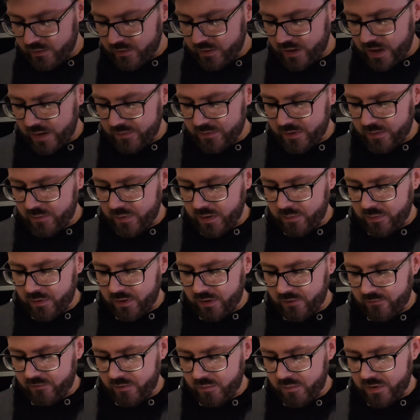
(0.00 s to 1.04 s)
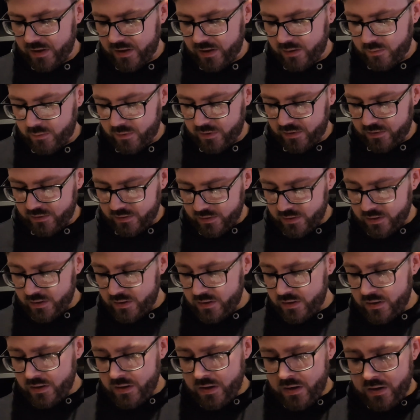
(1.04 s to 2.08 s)
games that people aren't familiar with,
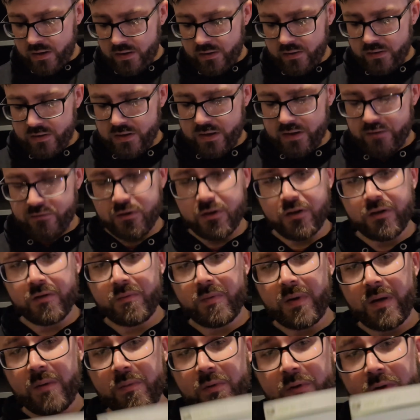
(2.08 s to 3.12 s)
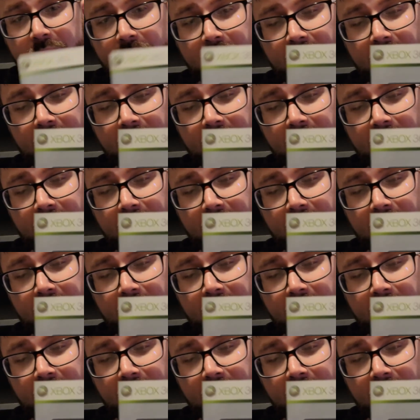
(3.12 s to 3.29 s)
to introduce people